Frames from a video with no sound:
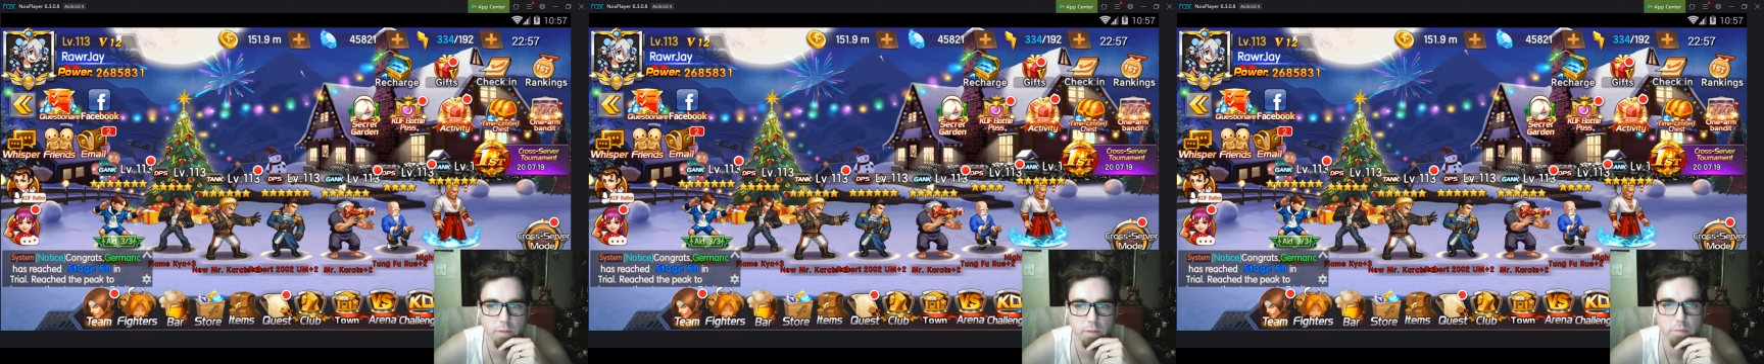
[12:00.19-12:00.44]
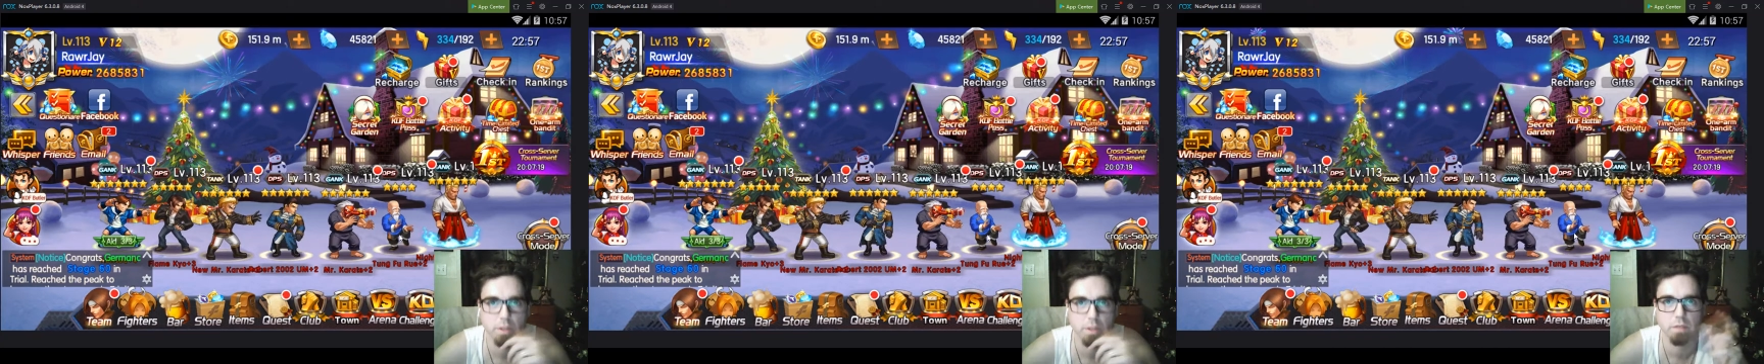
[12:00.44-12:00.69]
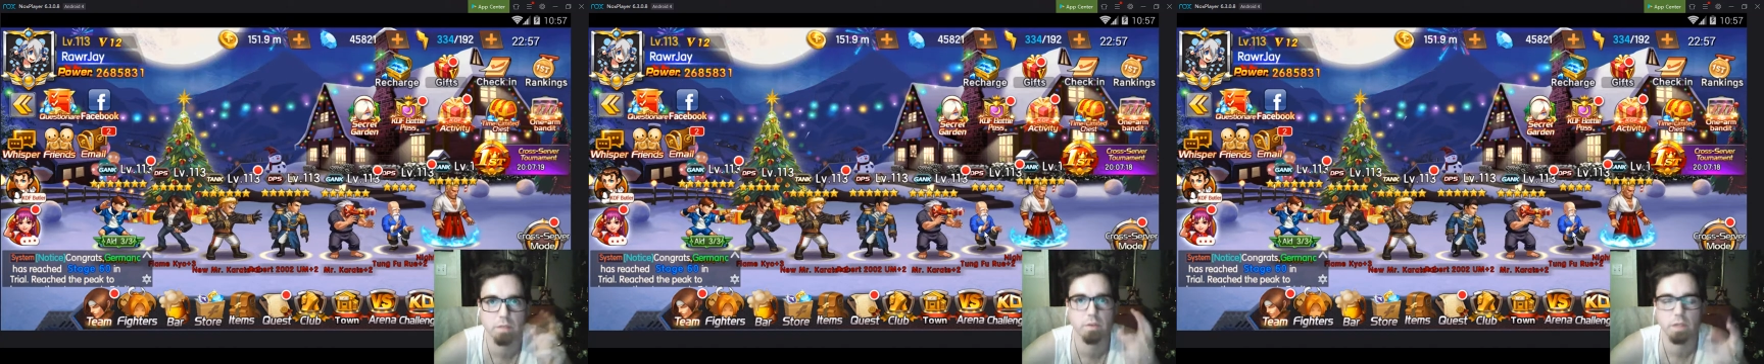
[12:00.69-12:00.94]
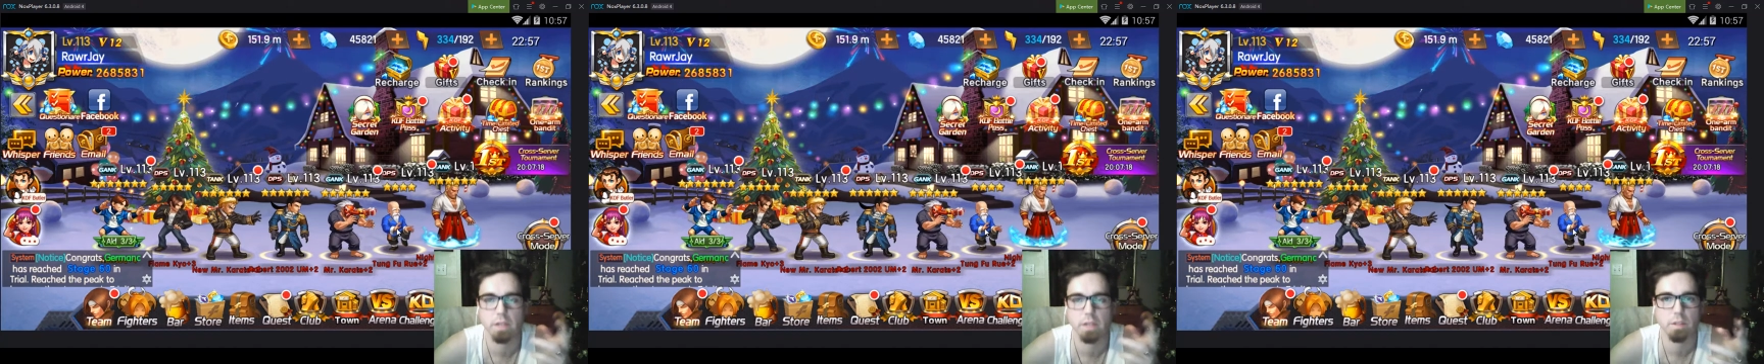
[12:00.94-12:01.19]

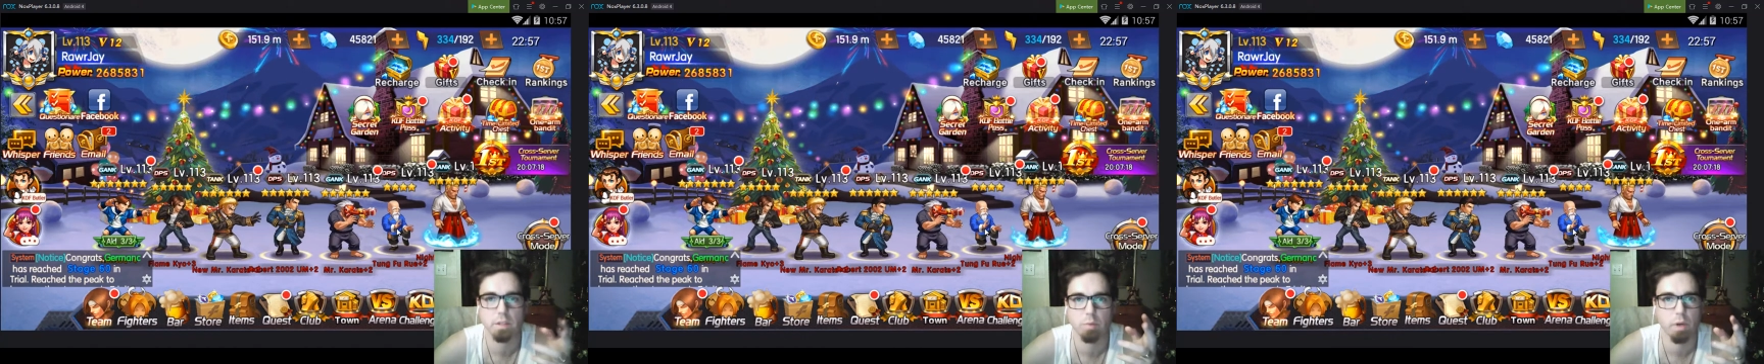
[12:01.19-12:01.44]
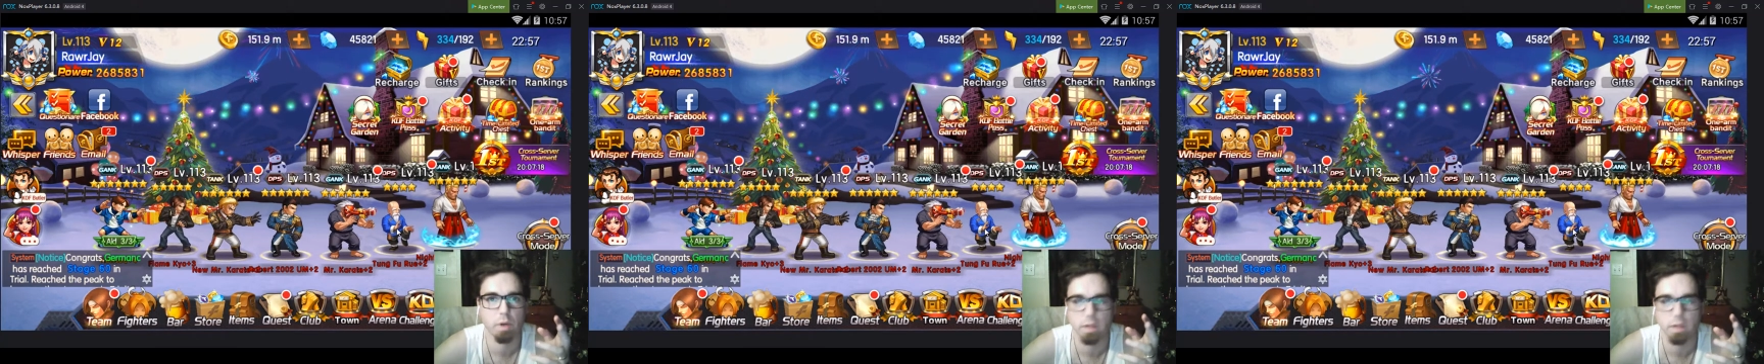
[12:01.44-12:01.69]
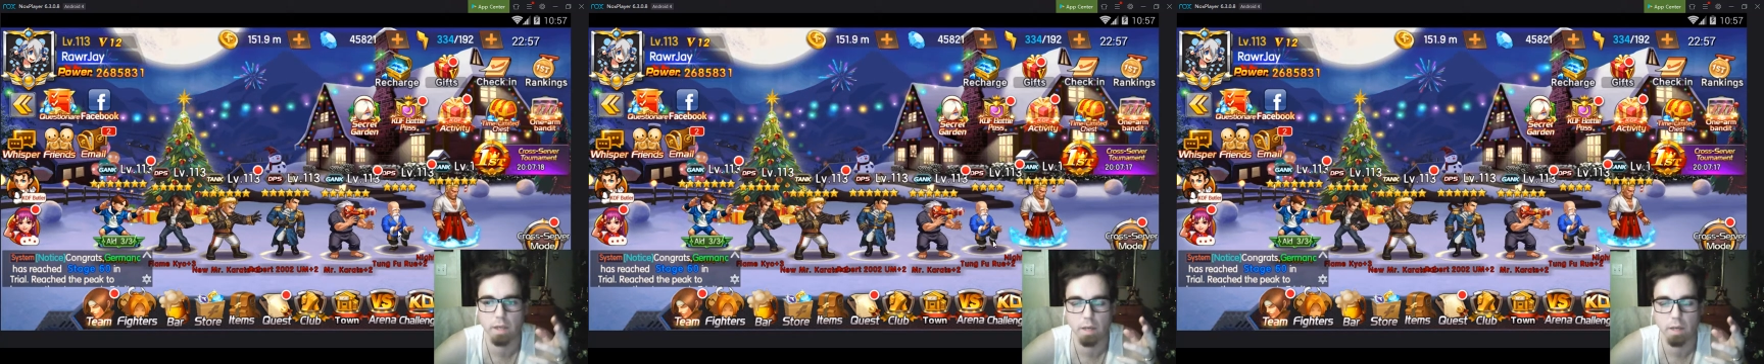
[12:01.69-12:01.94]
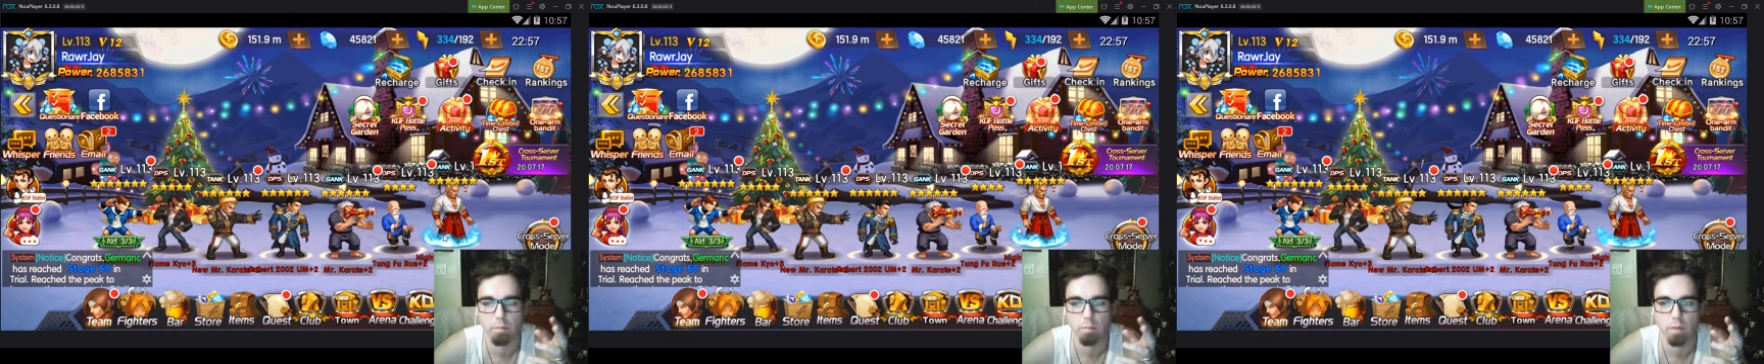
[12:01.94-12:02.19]
specifically at this point in the
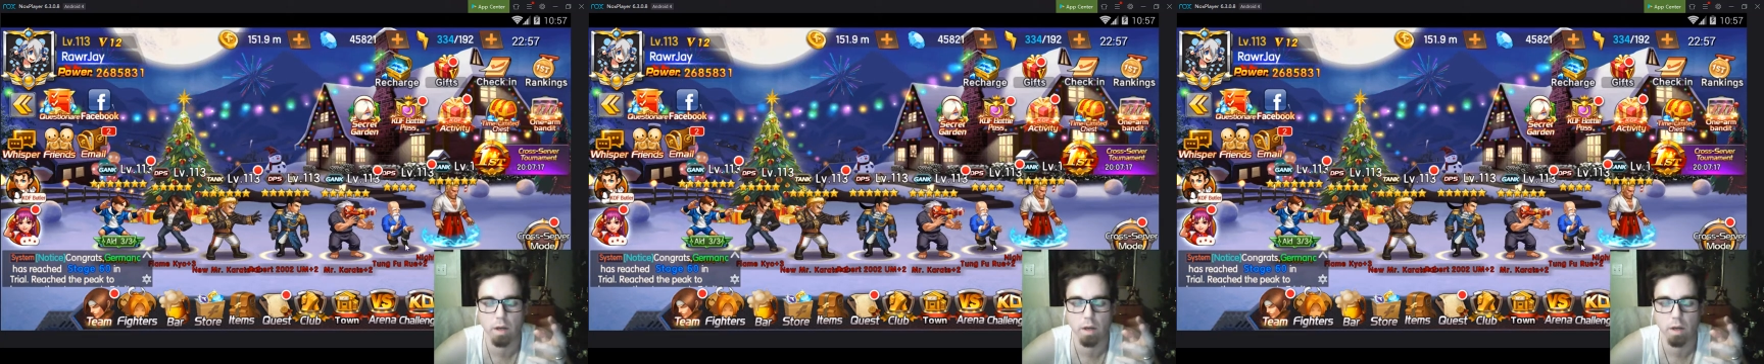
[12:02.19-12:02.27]
game,